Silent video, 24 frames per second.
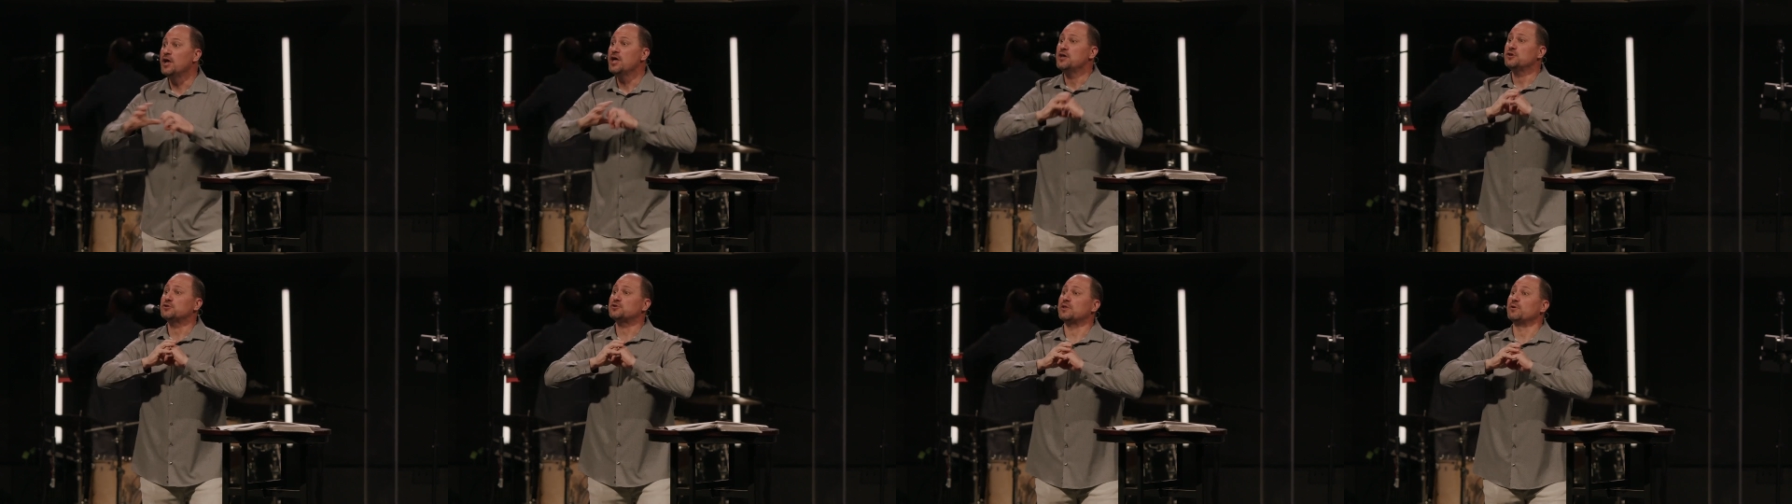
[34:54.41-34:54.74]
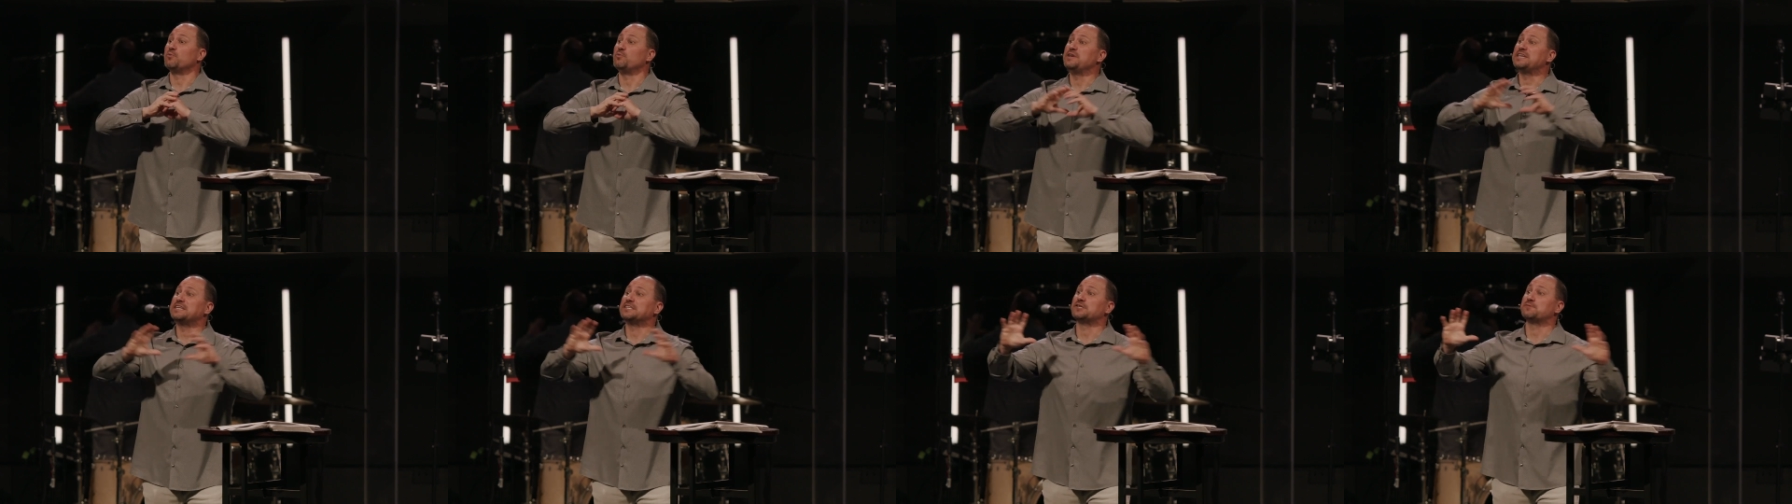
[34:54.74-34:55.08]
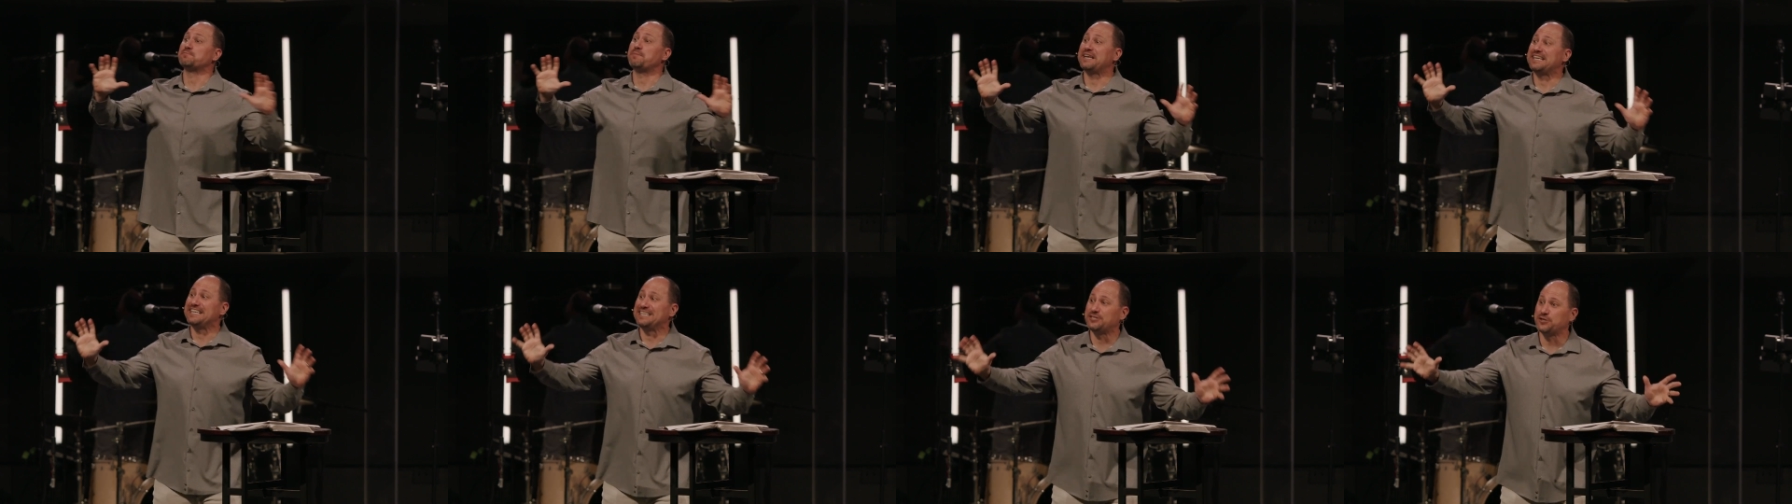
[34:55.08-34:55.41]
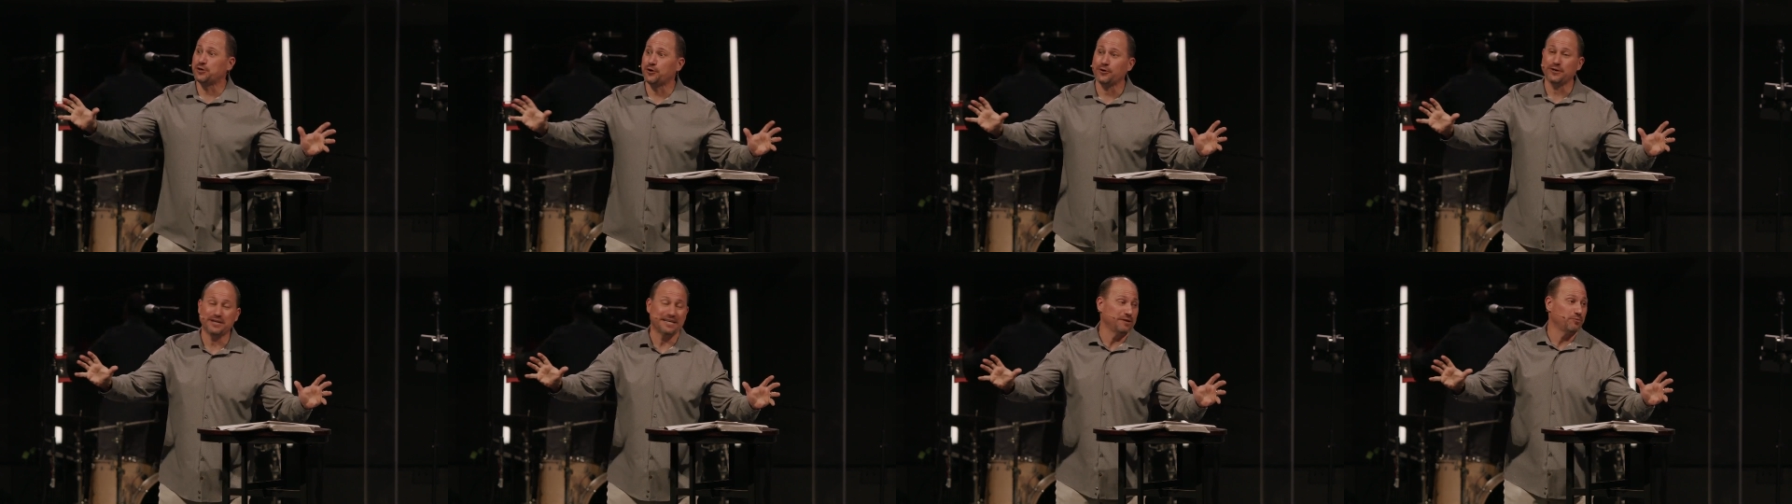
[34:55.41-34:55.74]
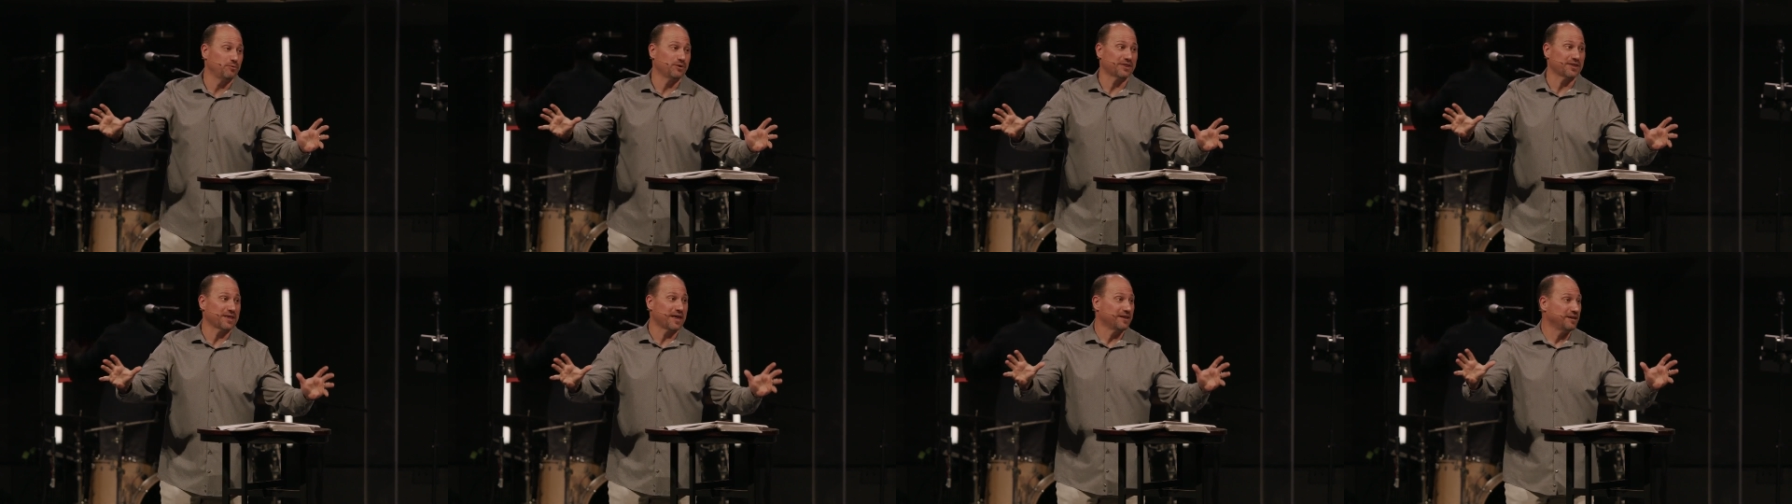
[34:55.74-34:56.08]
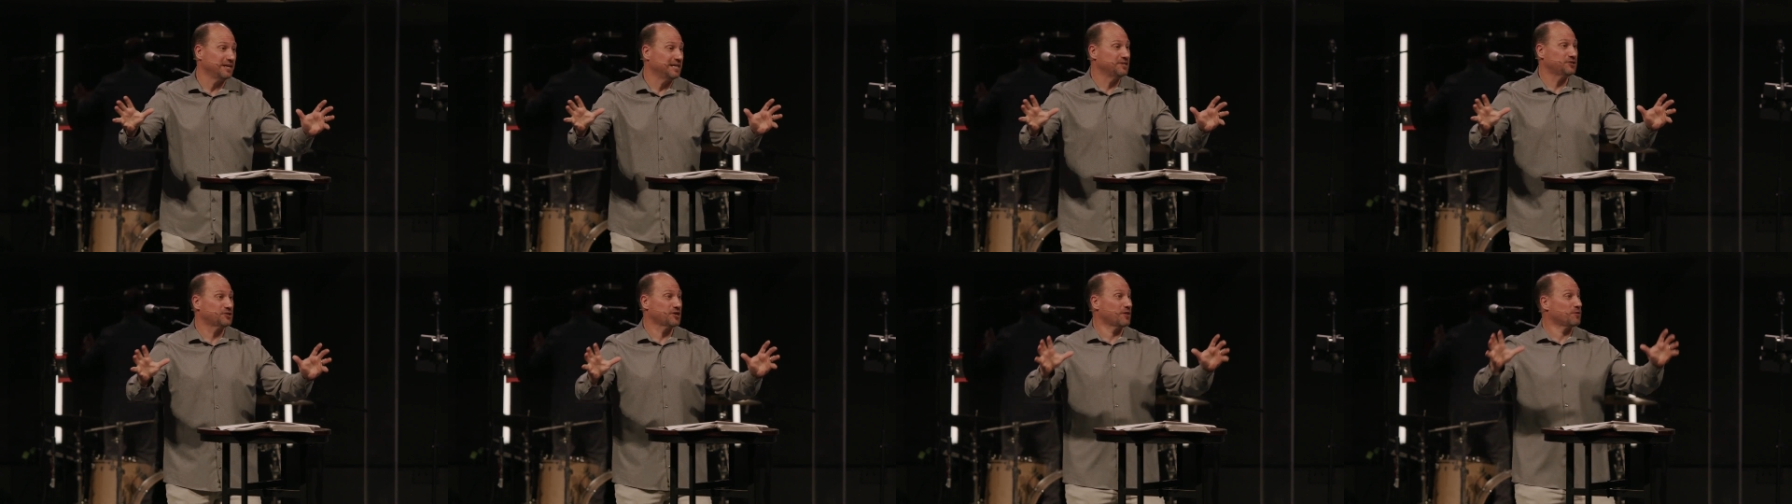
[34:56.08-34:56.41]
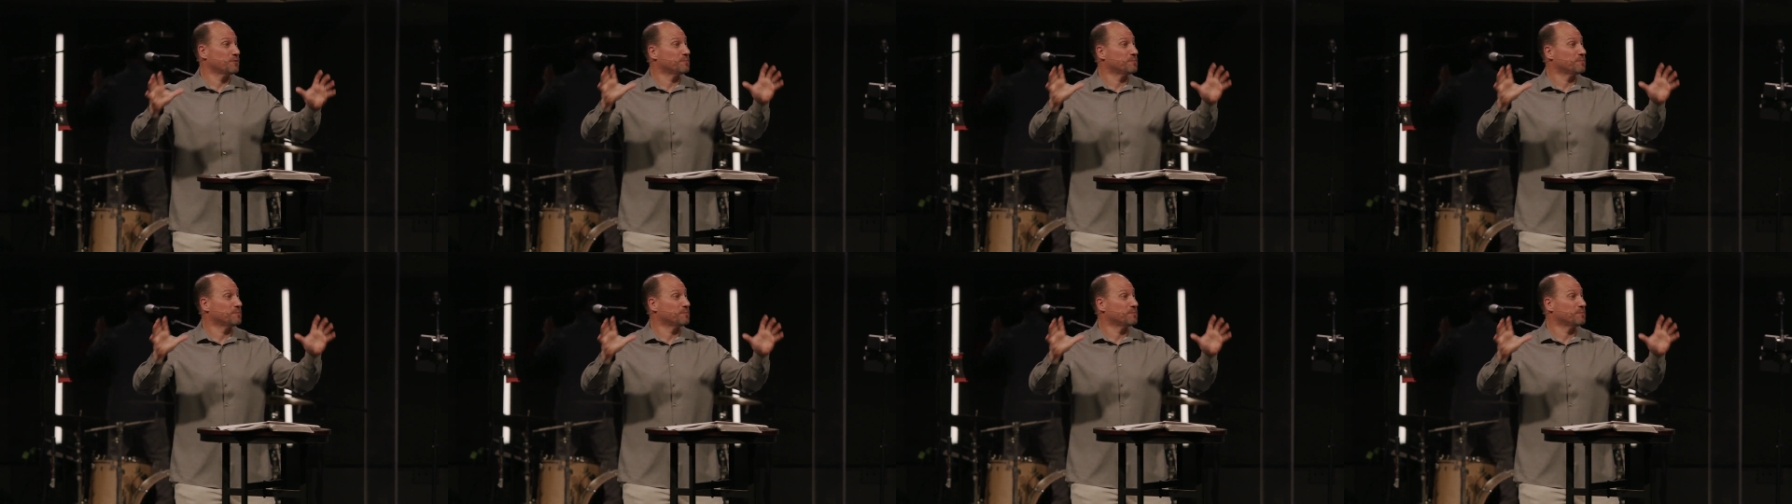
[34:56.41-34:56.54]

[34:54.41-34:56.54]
so that we can spend eternity with uh, each other